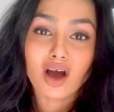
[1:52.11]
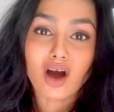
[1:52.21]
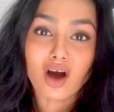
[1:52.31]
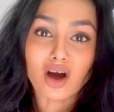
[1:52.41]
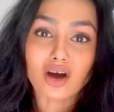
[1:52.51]

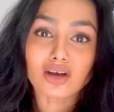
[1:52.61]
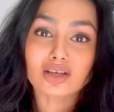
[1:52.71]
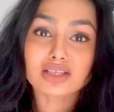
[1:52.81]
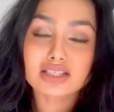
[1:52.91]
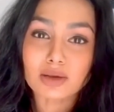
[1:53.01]
are
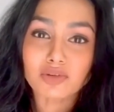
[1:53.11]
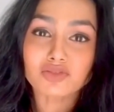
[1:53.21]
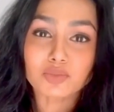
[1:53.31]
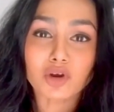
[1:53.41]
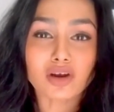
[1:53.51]
some of
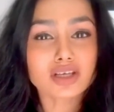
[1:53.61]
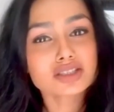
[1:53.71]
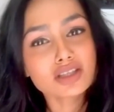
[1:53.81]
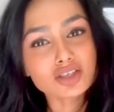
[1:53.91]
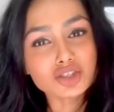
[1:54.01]
the products
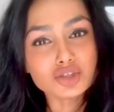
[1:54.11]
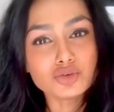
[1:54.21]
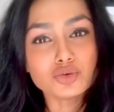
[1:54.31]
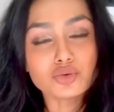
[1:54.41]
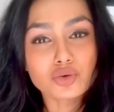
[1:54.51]
that
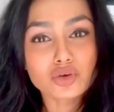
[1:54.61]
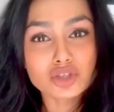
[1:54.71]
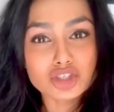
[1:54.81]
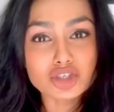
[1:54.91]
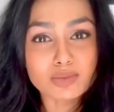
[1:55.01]
you
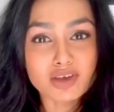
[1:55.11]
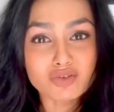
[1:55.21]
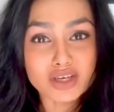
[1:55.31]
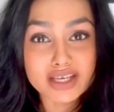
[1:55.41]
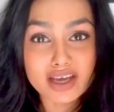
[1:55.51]
consume
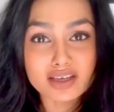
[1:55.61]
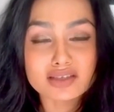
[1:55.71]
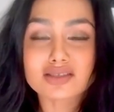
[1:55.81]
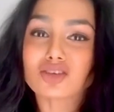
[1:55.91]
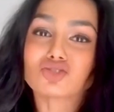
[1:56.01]
every day,
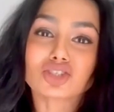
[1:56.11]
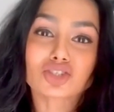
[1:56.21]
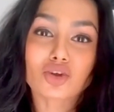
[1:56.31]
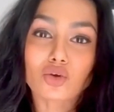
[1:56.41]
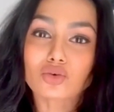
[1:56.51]
such as
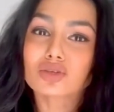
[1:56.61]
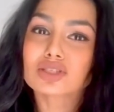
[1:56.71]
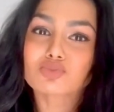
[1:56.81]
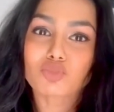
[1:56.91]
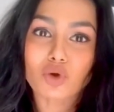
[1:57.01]
Coke,
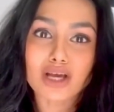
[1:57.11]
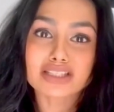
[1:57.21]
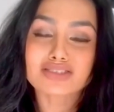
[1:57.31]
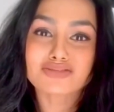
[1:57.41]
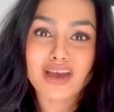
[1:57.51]

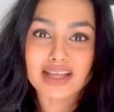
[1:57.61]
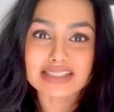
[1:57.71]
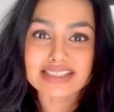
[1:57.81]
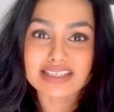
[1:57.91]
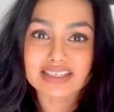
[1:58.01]
Sprite,
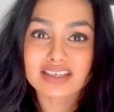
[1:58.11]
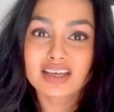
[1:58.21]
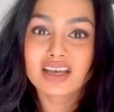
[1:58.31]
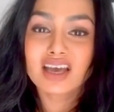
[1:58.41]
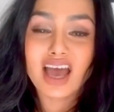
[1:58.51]
Fanta,
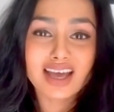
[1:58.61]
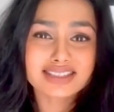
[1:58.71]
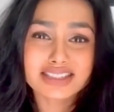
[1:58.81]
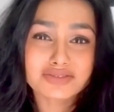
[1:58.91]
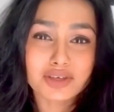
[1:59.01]

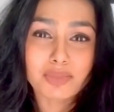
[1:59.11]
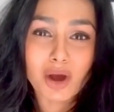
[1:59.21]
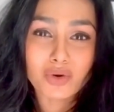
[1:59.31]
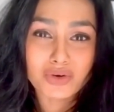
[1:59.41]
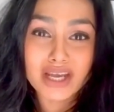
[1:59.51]
and even
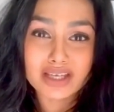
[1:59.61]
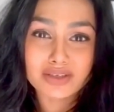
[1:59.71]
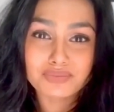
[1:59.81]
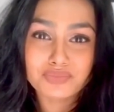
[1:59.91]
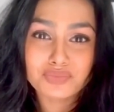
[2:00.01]
Powerade.
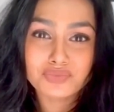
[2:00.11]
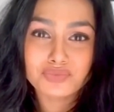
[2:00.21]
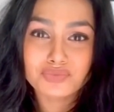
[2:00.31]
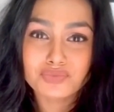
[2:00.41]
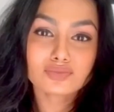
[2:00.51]

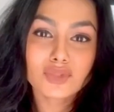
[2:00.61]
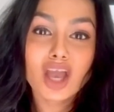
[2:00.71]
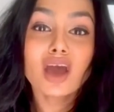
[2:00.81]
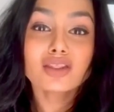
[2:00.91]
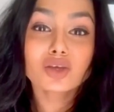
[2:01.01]

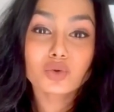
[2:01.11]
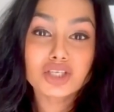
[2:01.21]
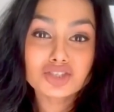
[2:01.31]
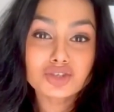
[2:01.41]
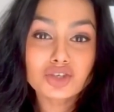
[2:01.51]
The
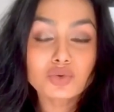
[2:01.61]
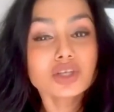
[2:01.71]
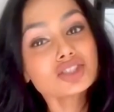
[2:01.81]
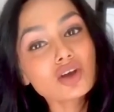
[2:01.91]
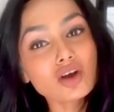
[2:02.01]
question you
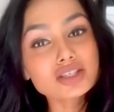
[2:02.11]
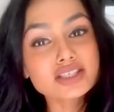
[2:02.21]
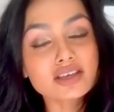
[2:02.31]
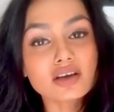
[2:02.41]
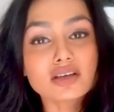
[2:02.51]
want to
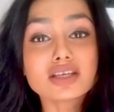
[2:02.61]
ask here